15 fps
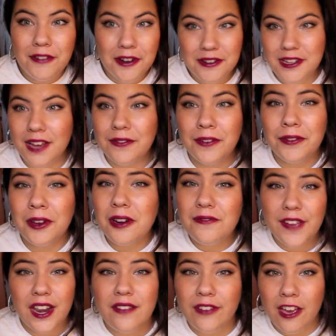First off, if you're
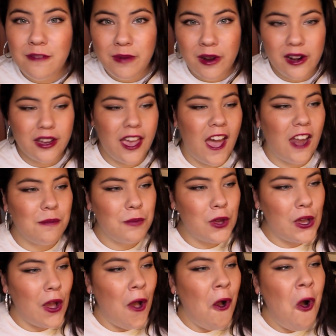a fan of Vampire
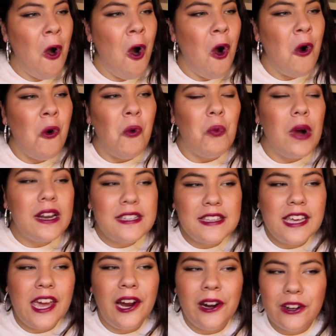Academy, what's
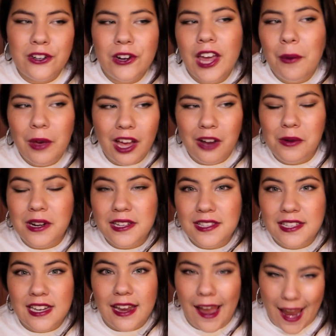the character that we all want to
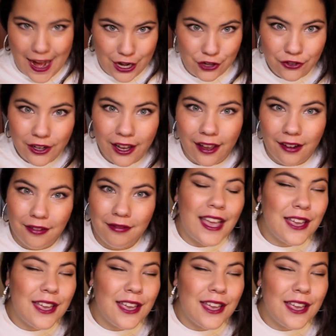see? Adrian.